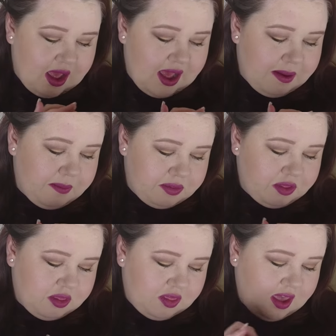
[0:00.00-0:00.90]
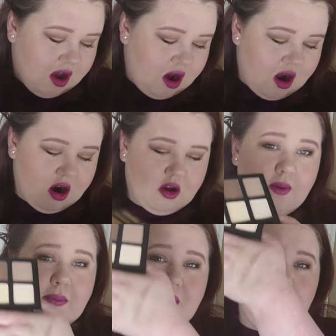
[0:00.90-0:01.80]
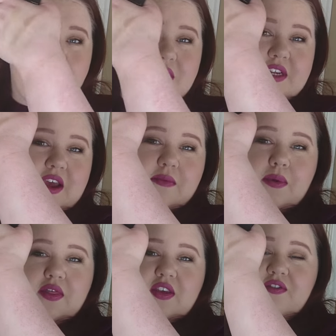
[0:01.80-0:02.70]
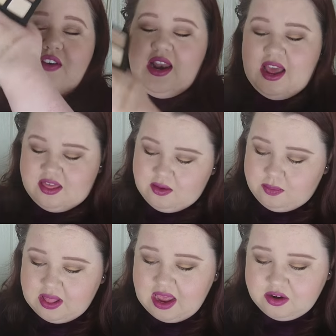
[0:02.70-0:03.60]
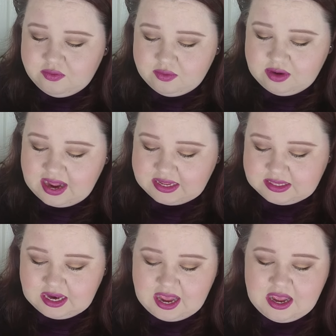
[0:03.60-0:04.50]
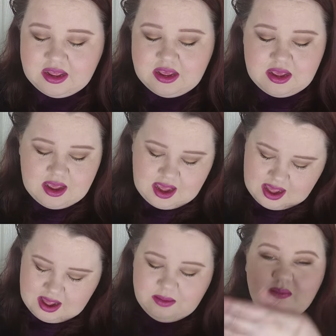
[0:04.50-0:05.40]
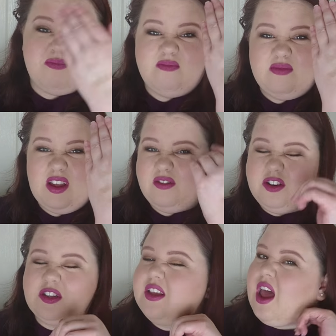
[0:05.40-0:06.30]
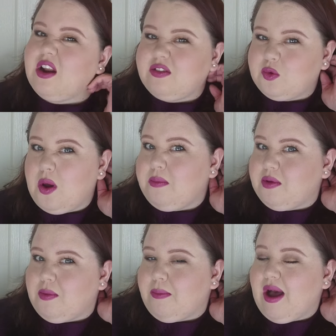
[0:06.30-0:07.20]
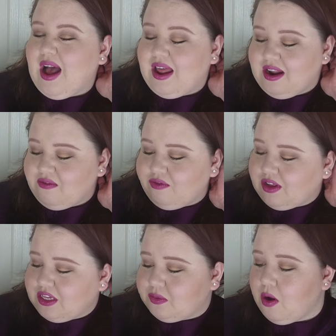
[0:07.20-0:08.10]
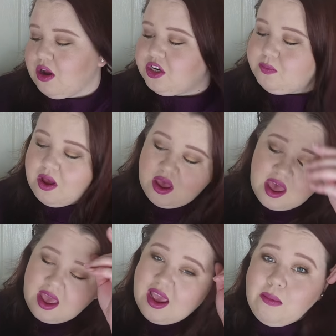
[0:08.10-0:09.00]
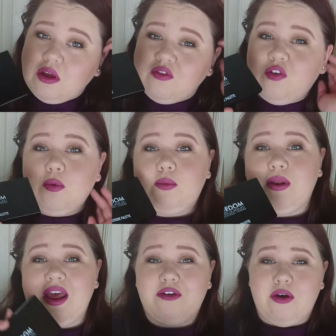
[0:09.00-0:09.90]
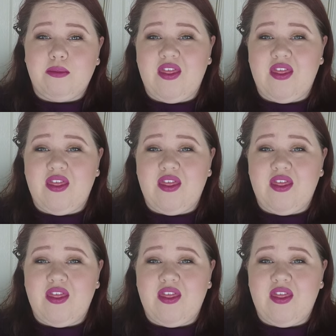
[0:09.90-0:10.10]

Um, they are quite pigmented but they feel like they'll blend nicely. Um, I've just kind of swiped them on my hand, haven't really swatched but yeah I'm looking forward to playing around